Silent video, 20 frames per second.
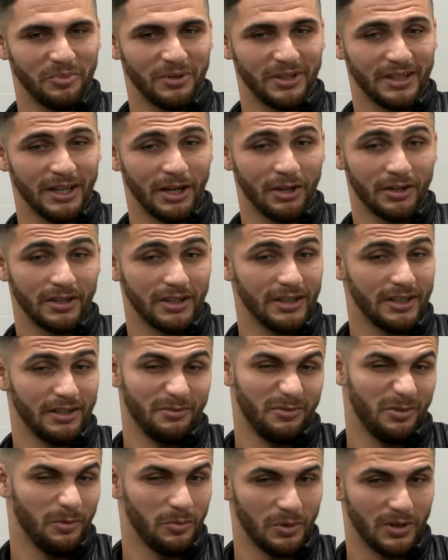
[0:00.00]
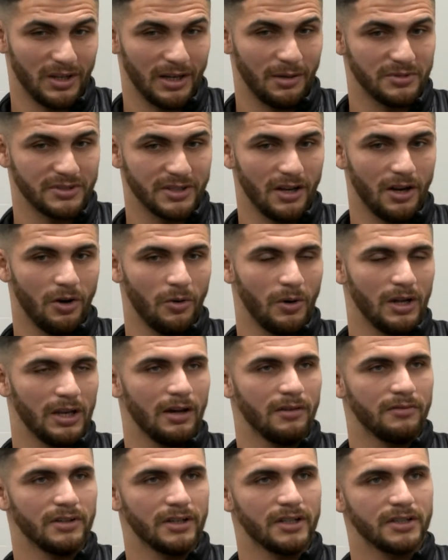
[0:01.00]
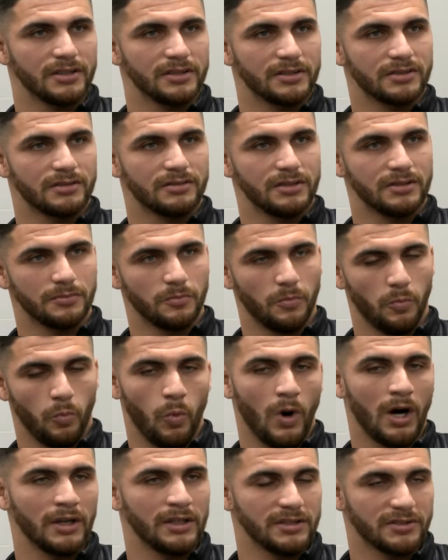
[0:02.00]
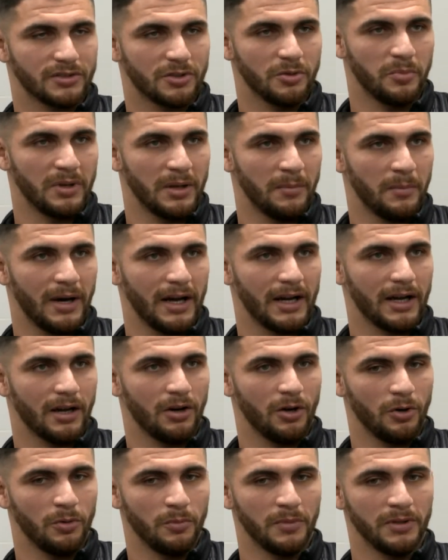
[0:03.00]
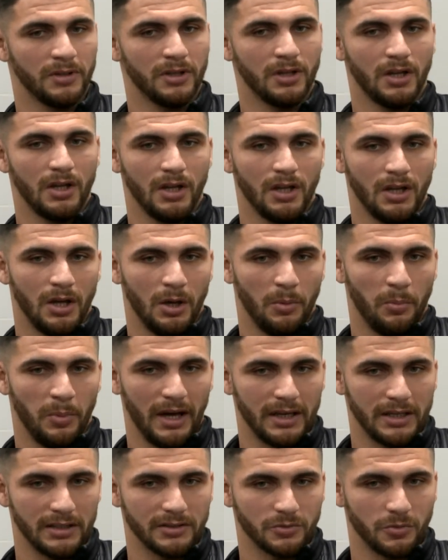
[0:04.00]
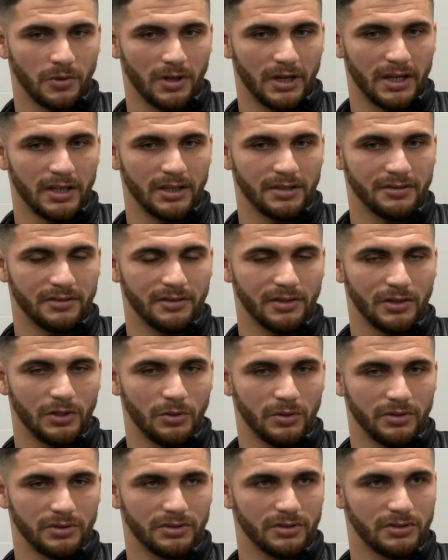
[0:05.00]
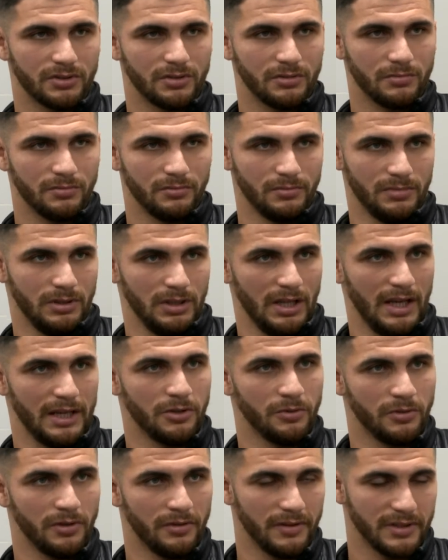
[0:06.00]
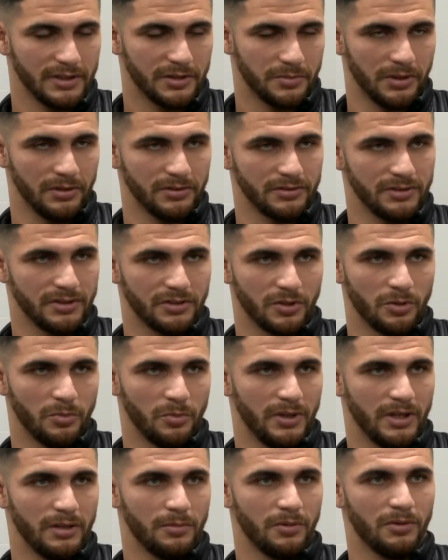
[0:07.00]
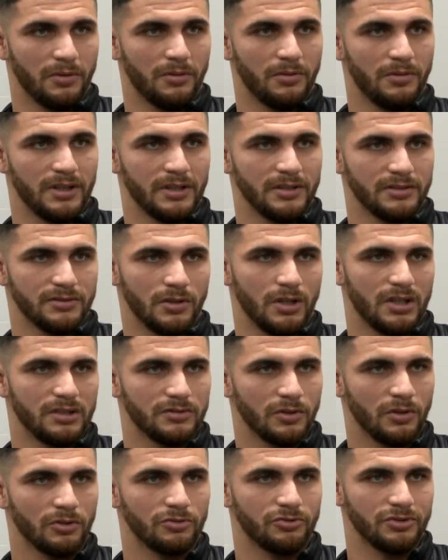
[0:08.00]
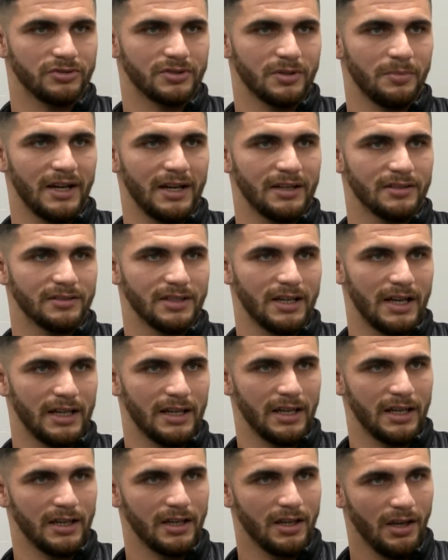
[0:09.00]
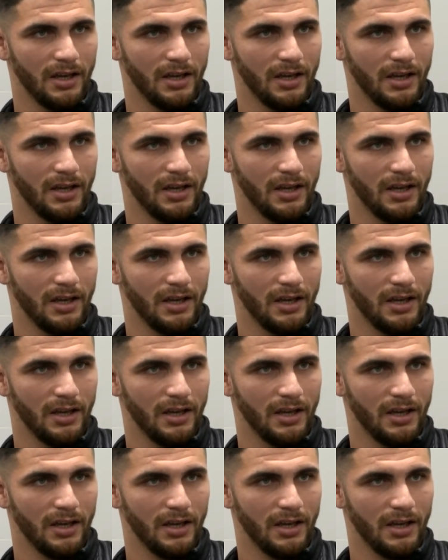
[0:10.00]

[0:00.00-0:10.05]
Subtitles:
But no, the football club as a whole, I love it. It's one, it's good being back home and back this way, and two, it's just like you would have experienced, it's good people, and it's not just about a Saturday.